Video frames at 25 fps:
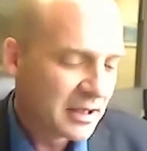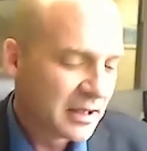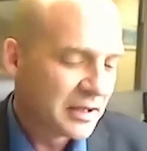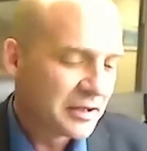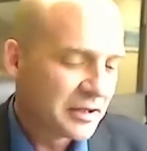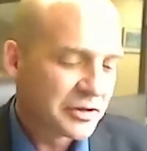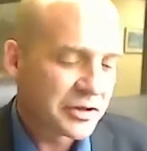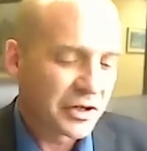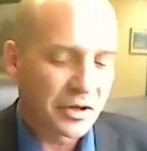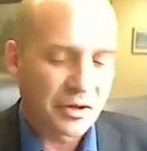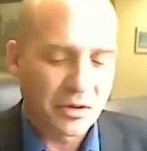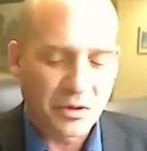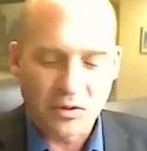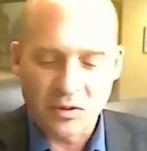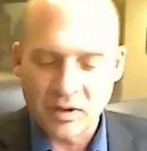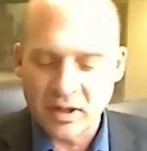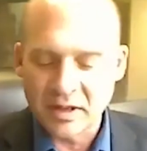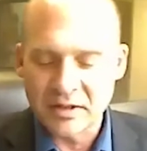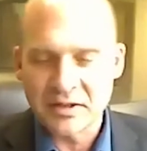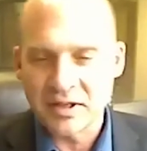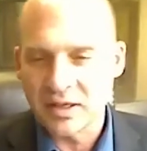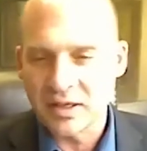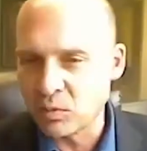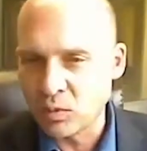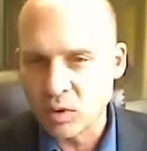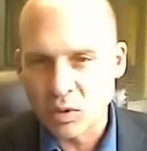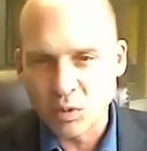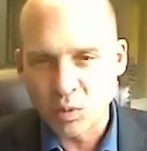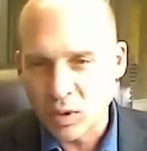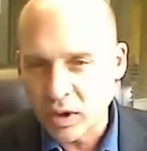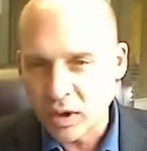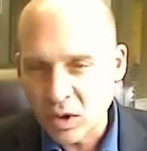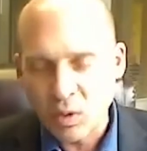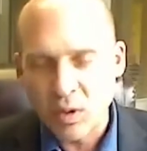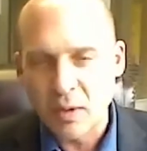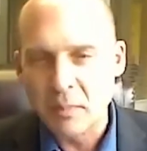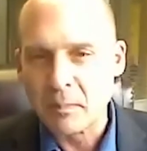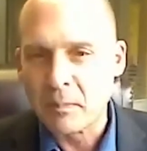So I said, well, we're
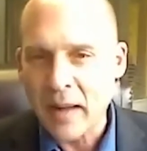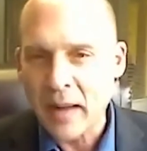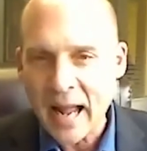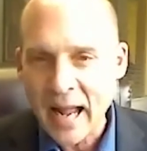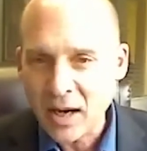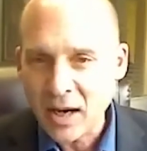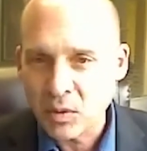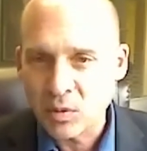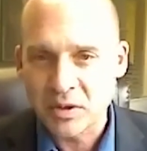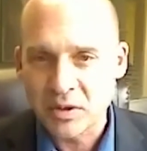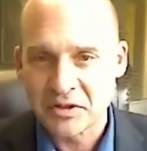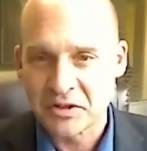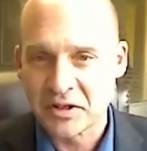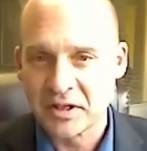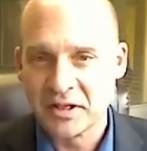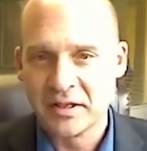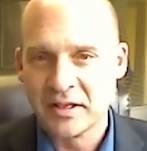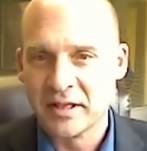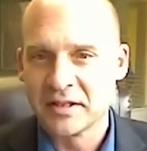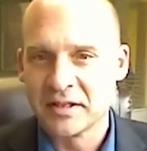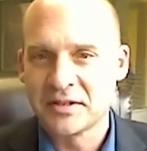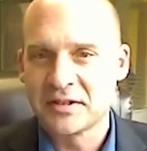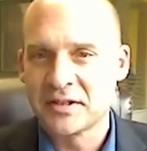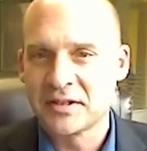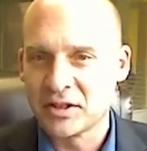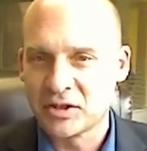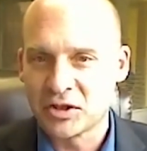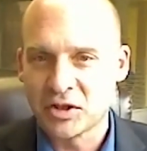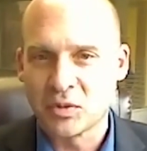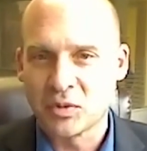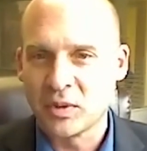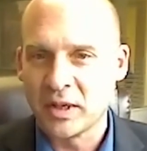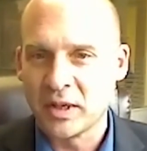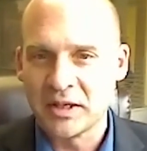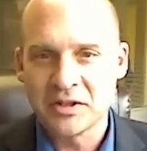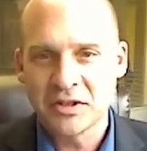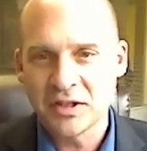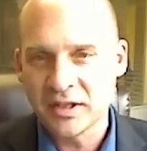going backwards in this
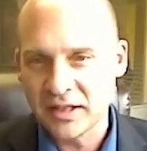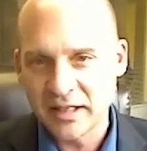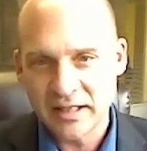situation,